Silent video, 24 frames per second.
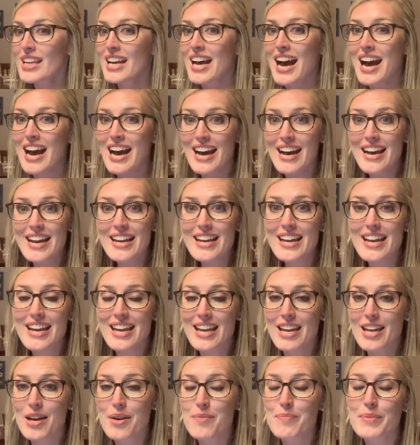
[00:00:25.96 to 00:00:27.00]
I
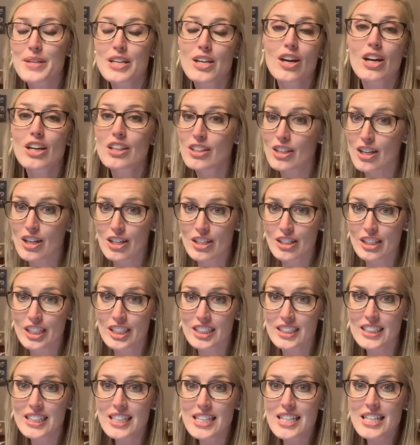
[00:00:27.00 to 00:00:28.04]
am beyond
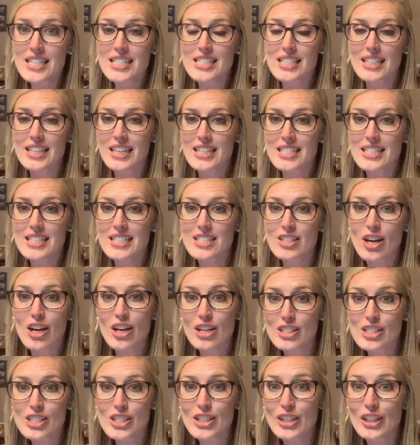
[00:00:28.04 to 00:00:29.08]
honored to get to
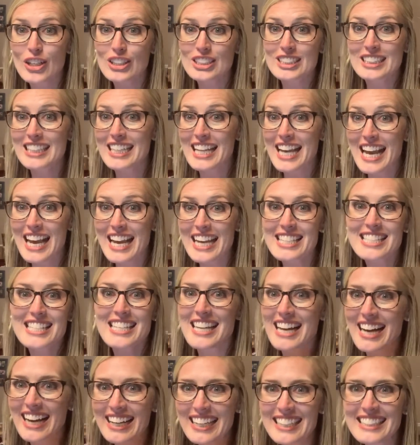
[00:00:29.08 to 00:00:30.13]
talk to y'all
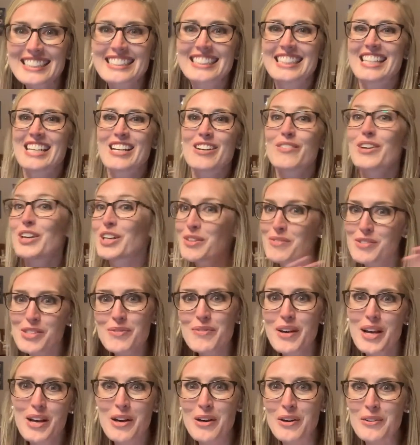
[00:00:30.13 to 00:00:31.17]
tonight. Welcome to
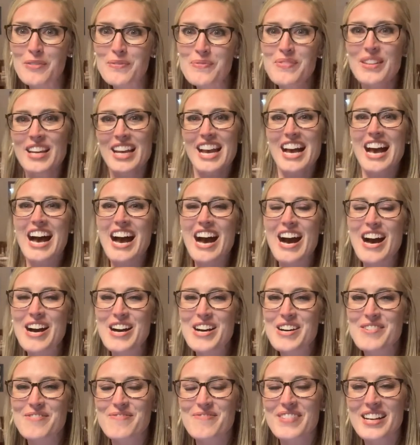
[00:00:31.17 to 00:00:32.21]
my home.
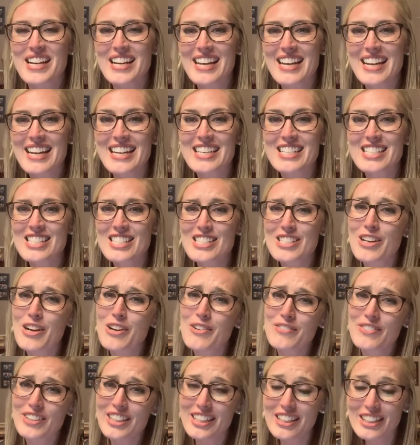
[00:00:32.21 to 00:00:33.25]
And just to
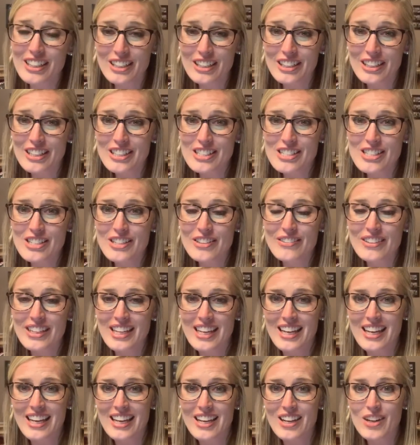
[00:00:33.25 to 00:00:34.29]
hopefully encourage you
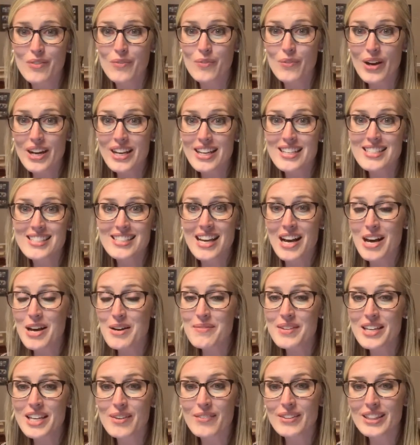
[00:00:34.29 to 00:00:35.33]
in what is
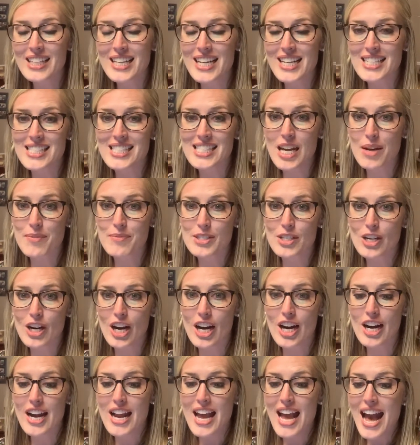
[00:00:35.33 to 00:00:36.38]
coming and what the next steps
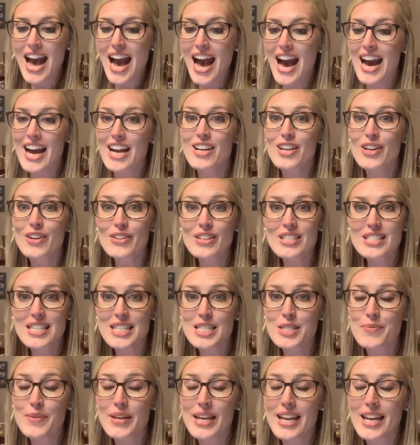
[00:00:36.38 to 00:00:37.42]
are. I know this
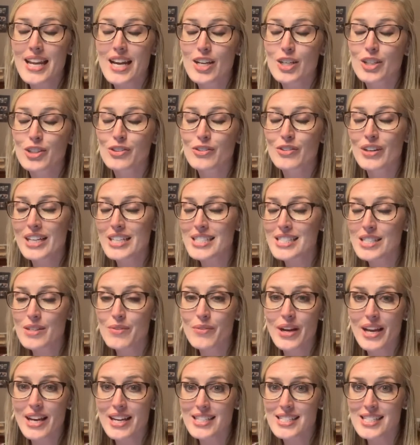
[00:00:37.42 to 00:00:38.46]
has been a crazy
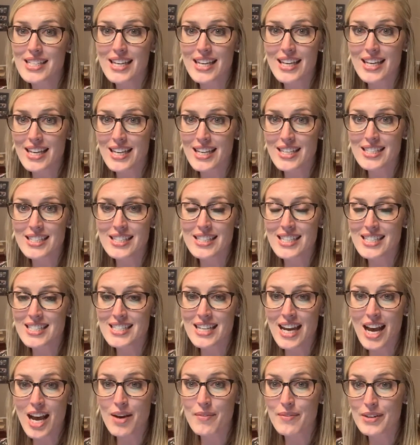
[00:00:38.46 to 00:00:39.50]
way to end this
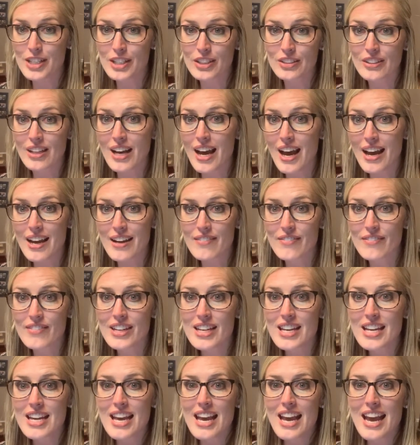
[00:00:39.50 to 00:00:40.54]
time in your life.
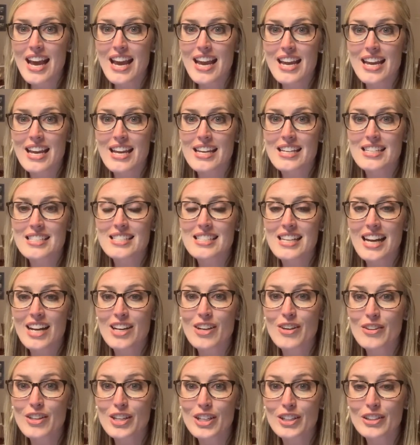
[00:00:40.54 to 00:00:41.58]
And I
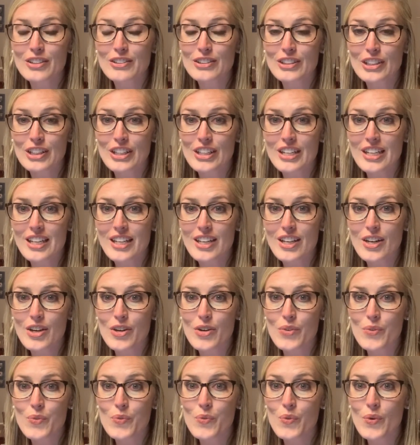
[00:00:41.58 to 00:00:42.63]
know that you're learning
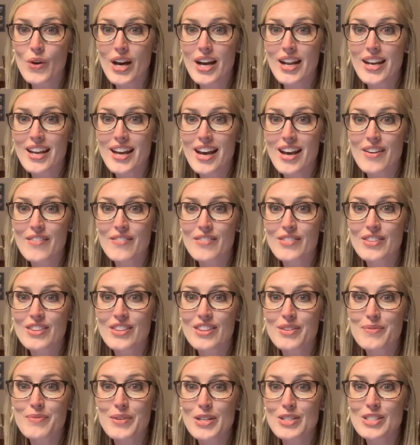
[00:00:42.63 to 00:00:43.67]
one of
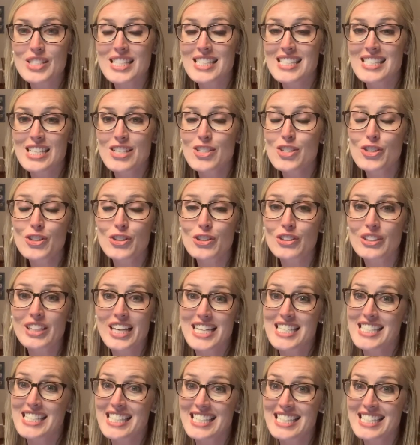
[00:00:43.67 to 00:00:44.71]
the most essential
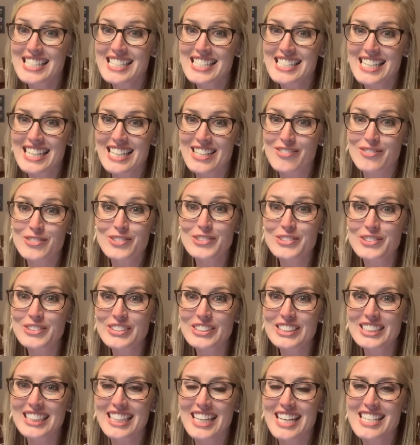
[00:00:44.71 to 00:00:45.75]
lessons and
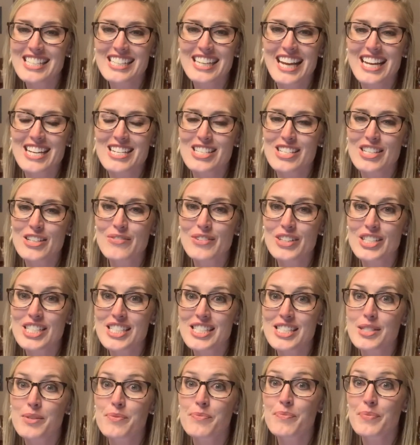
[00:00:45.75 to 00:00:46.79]
rules in education, which is
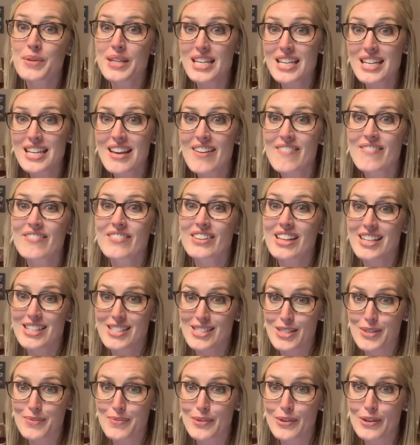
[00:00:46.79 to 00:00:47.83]
to be
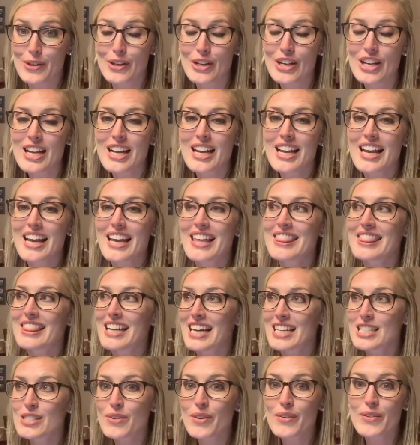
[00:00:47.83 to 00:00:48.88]
flexible. And
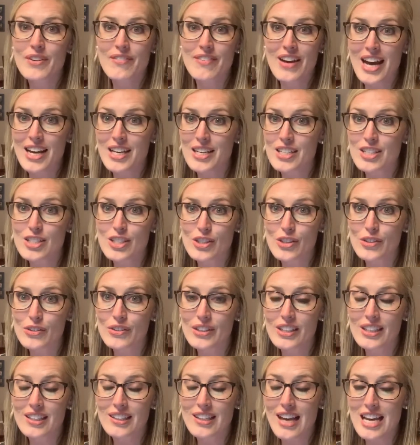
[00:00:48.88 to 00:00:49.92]
that's what we've had to do
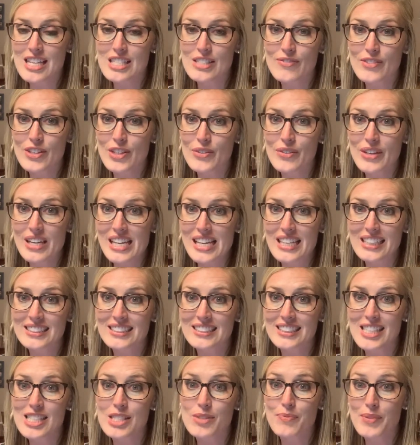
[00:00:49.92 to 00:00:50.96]
in the last few weeks,
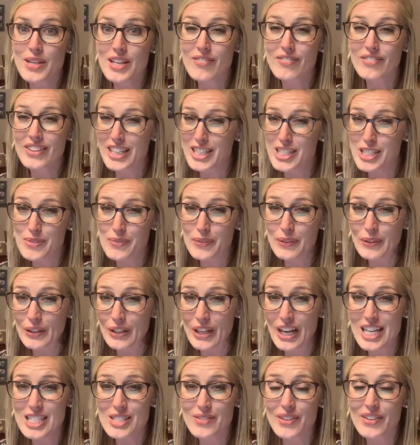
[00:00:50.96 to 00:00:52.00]
is be flexible
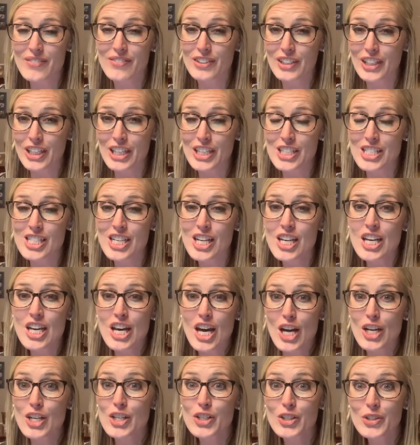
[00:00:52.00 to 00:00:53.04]
as we've learned
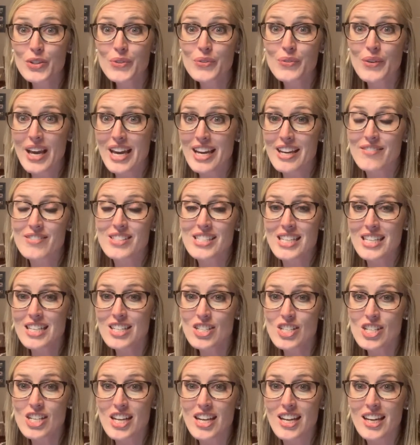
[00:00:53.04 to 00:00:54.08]
a new way of
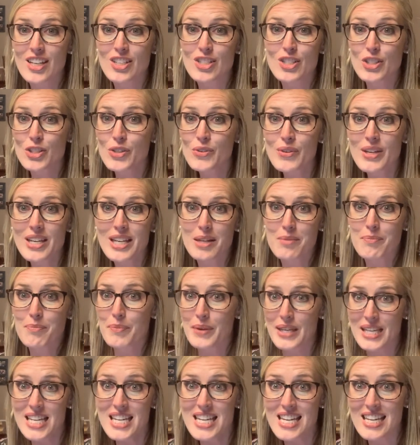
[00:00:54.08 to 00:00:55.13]
teaching and doing and
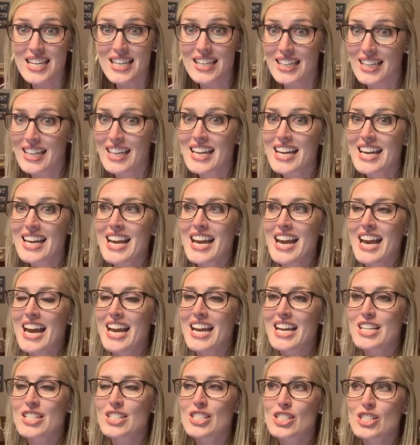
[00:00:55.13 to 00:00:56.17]
being.
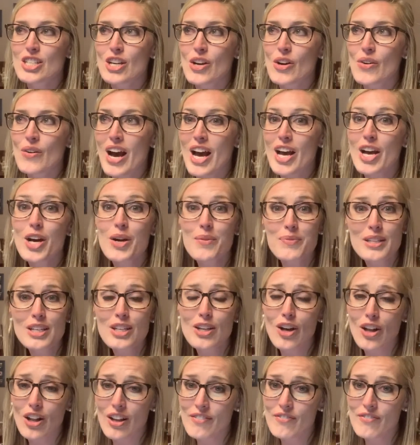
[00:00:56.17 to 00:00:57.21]
And so I hope that
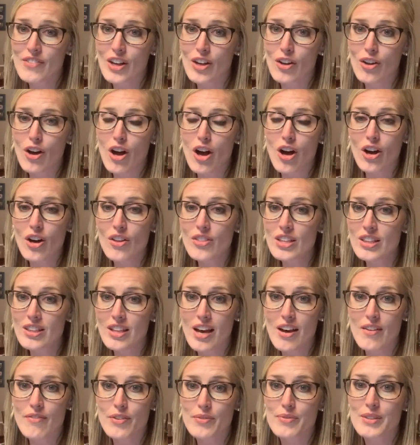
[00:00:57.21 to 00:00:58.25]
y'all have felt all the
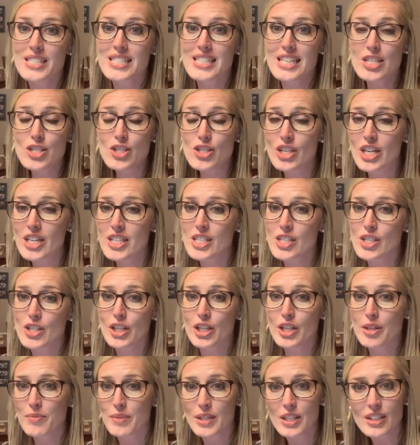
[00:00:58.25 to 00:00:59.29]
love from the district and your
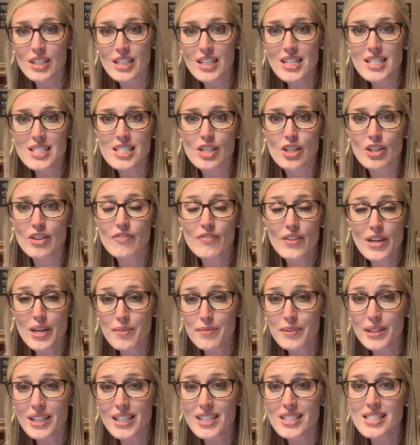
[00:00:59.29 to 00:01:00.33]
communities and your
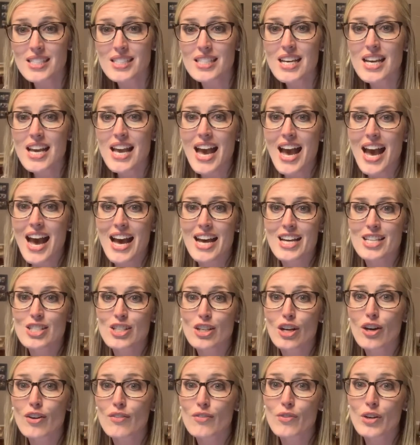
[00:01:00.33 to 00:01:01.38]
families as
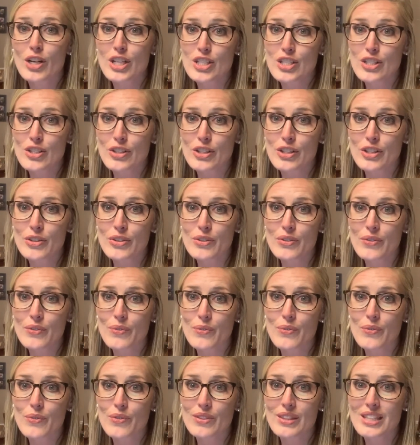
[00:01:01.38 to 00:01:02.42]
y'all have worked through
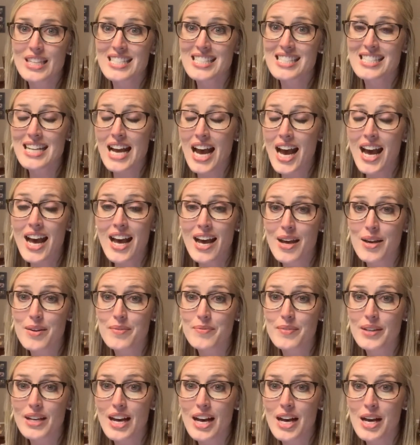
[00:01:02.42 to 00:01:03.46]
this
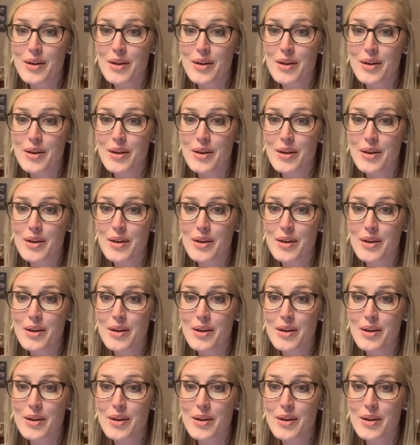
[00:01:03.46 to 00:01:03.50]
time.